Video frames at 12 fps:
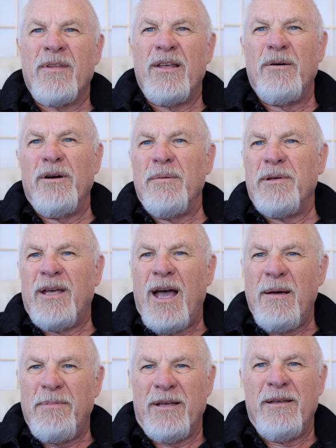You want to be
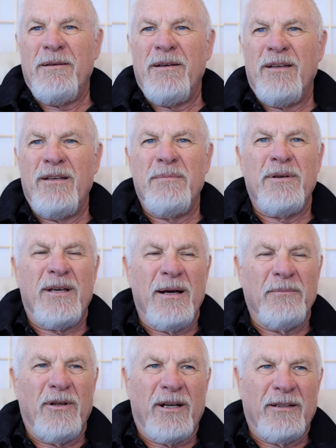happy, you
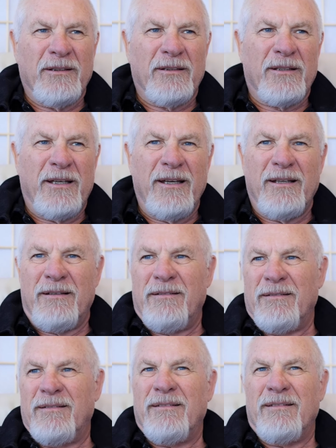become like a little kid.
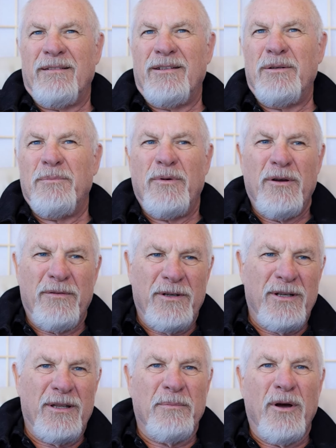You move
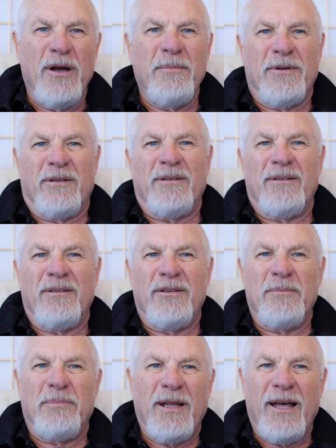into the moment.
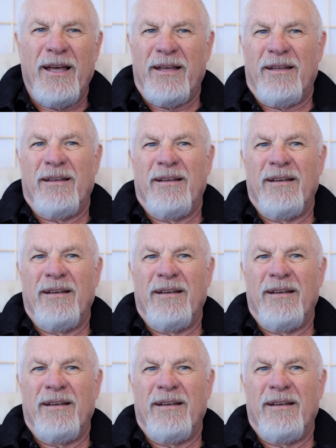You play.